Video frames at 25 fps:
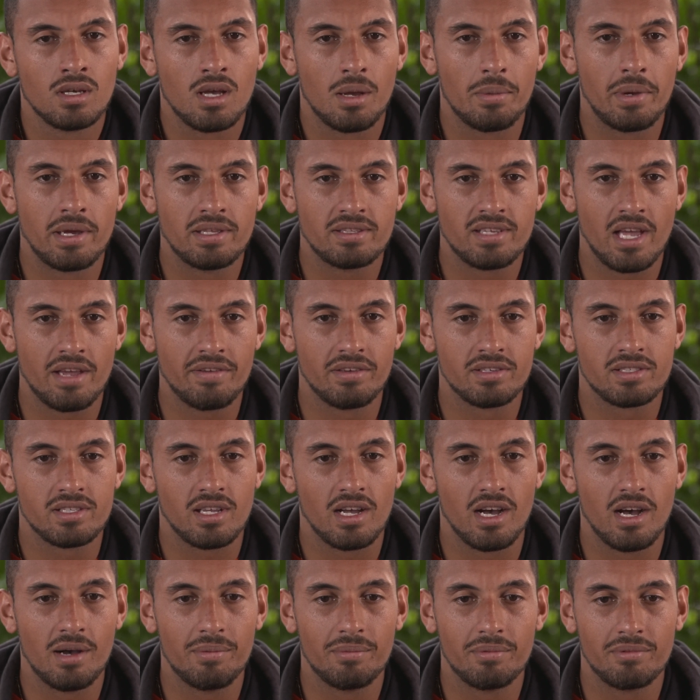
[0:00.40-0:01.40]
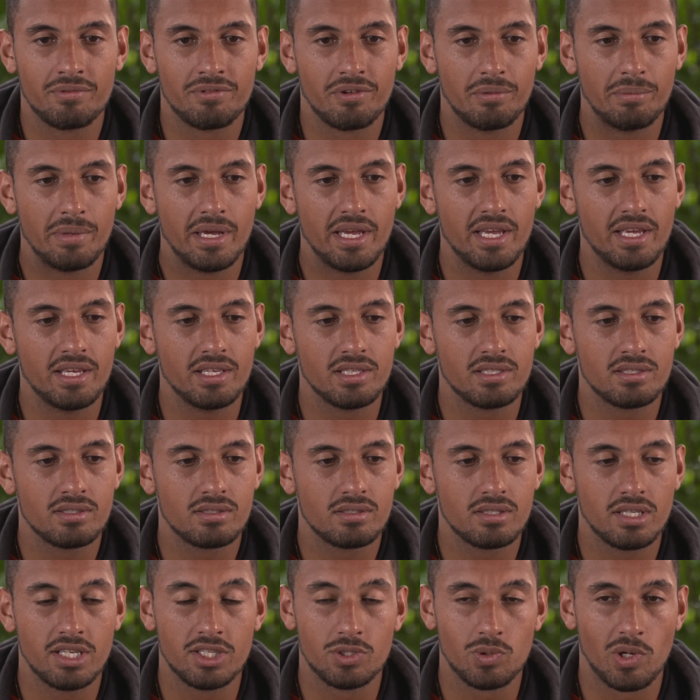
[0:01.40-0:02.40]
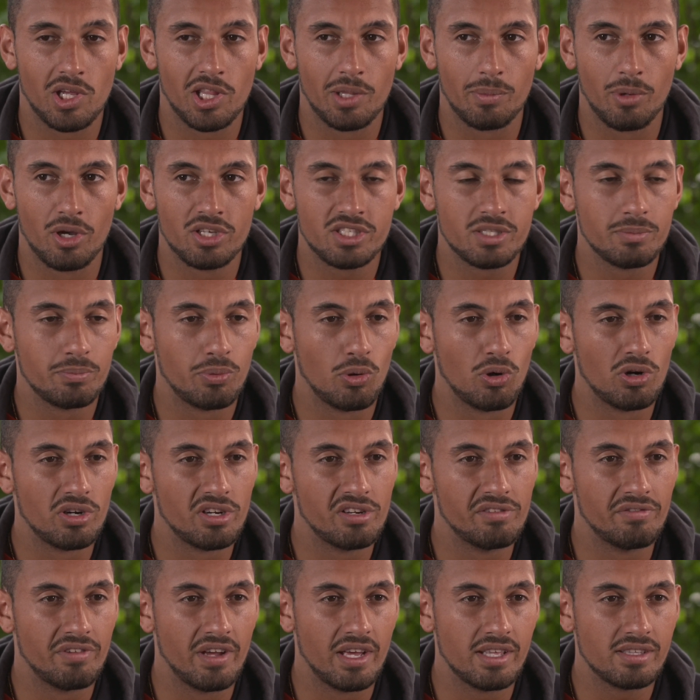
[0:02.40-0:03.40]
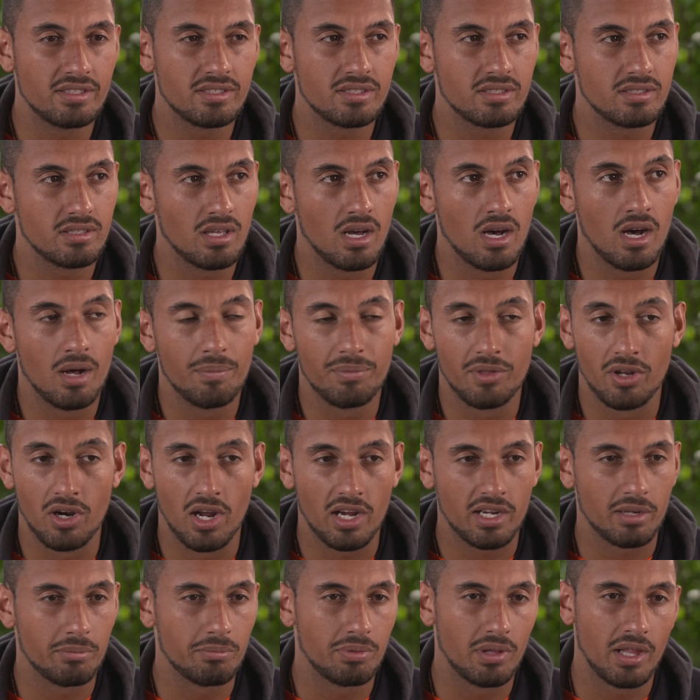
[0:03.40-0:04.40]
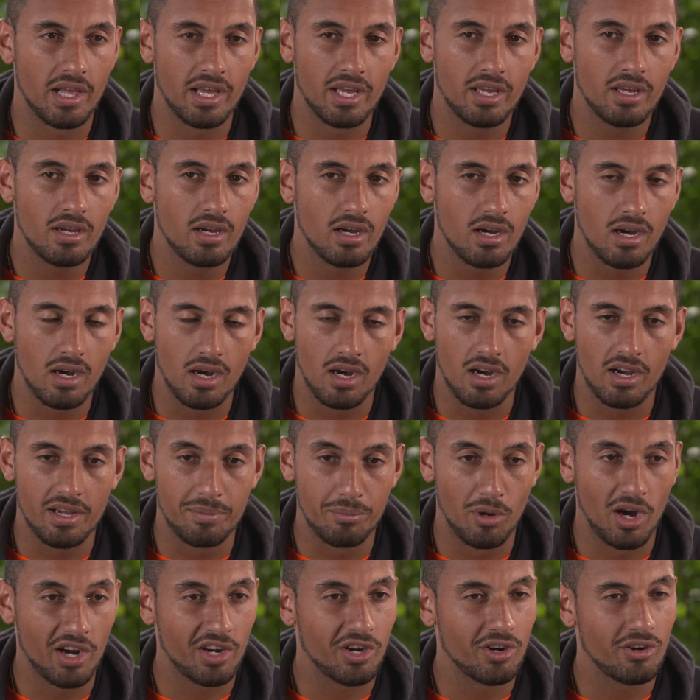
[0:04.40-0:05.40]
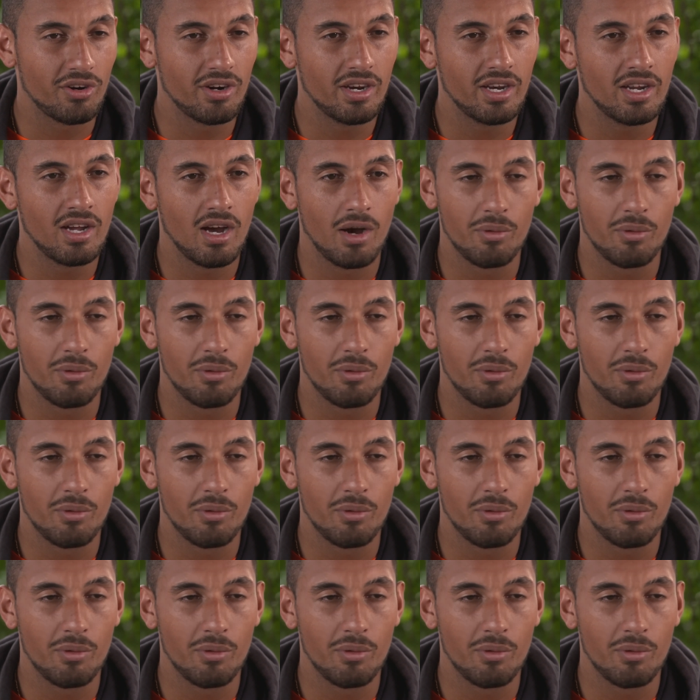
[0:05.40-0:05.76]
I mean, Davis Cup for me is one of the most important events that I can play in my career.